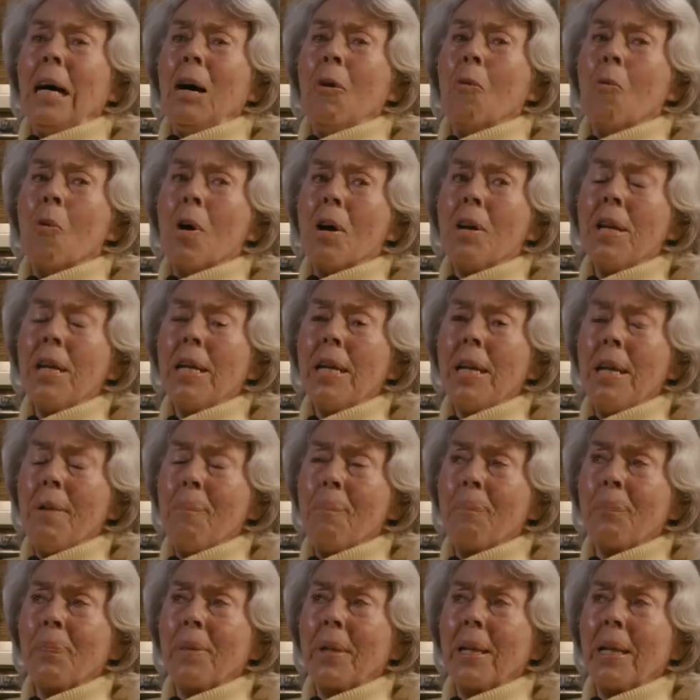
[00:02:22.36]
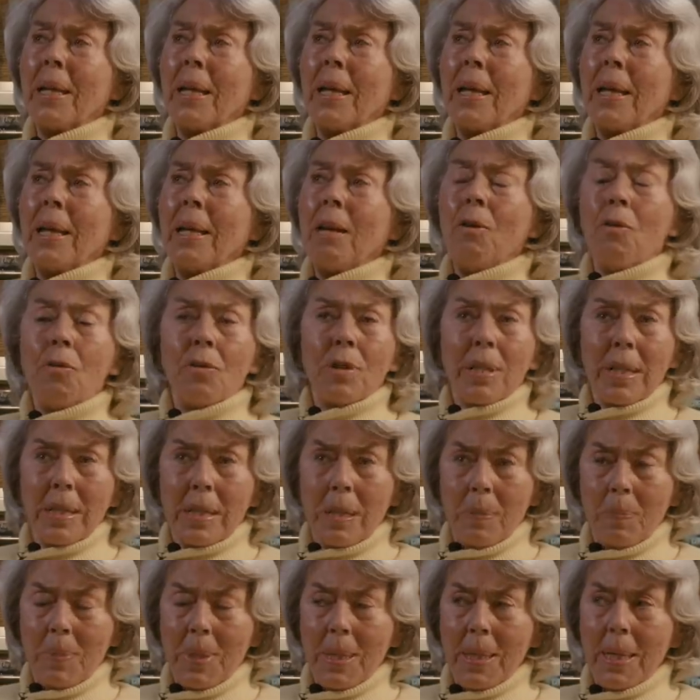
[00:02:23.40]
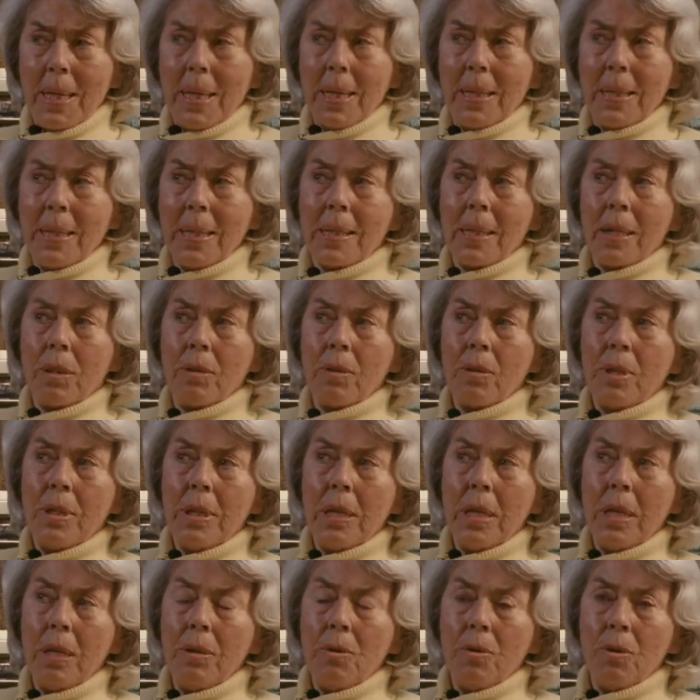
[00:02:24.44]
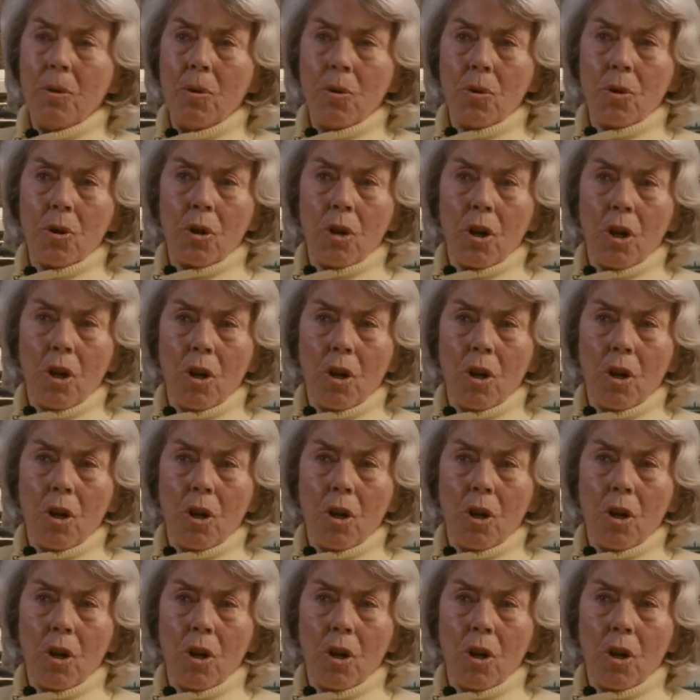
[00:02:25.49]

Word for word: One day, he looked at me and he said, Odile, you look